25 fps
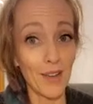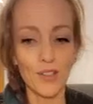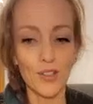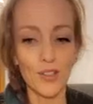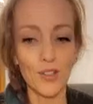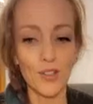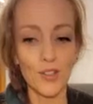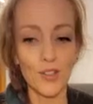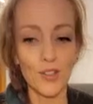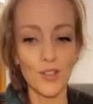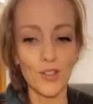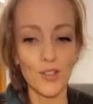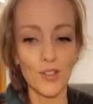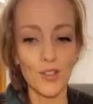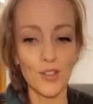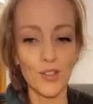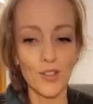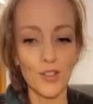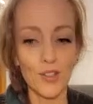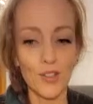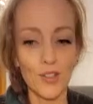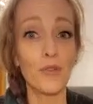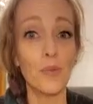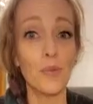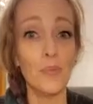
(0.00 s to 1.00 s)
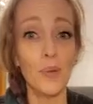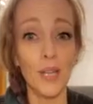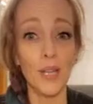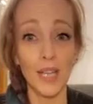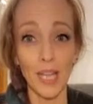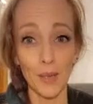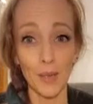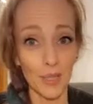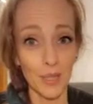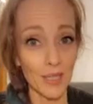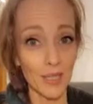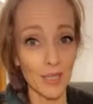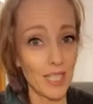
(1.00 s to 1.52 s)
So I went from being
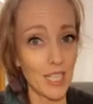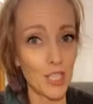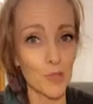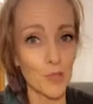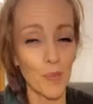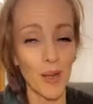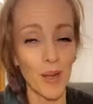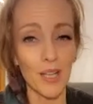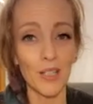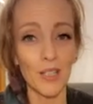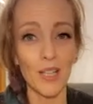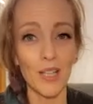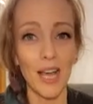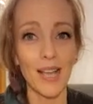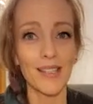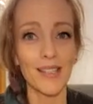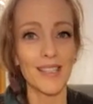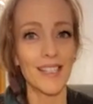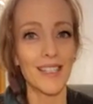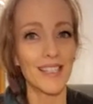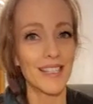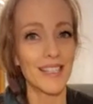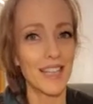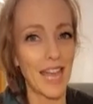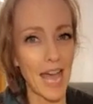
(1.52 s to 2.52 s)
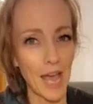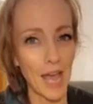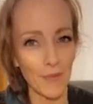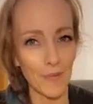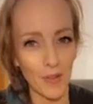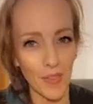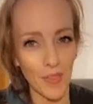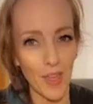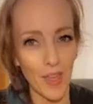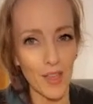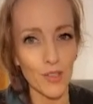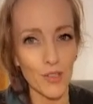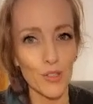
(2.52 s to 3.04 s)
able to teach my classes and
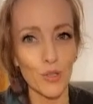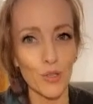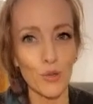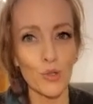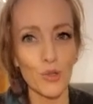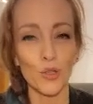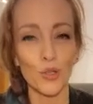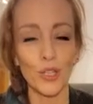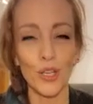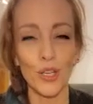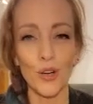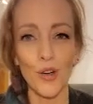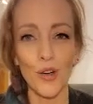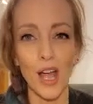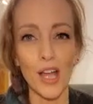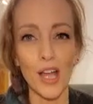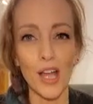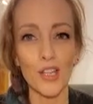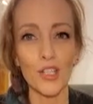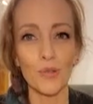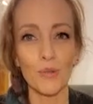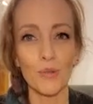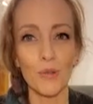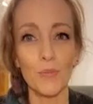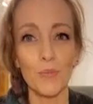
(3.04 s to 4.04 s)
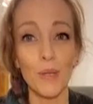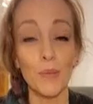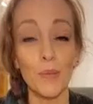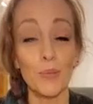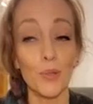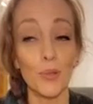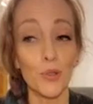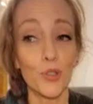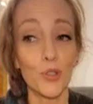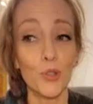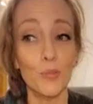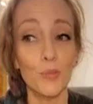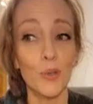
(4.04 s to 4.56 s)
having that social interaction with
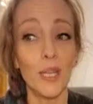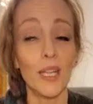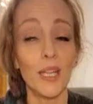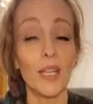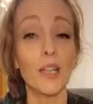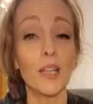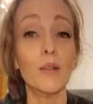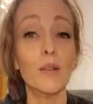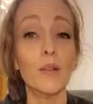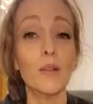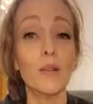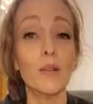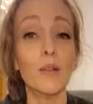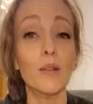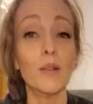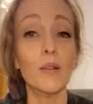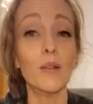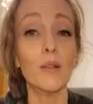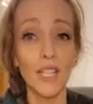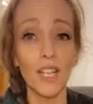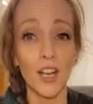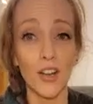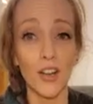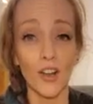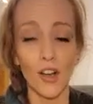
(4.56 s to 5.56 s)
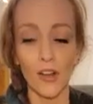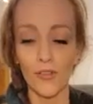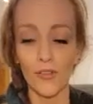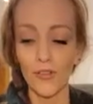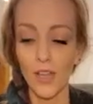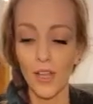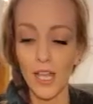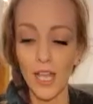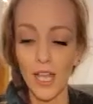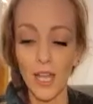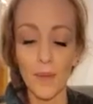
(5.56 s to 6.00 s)
people to being completely cut off.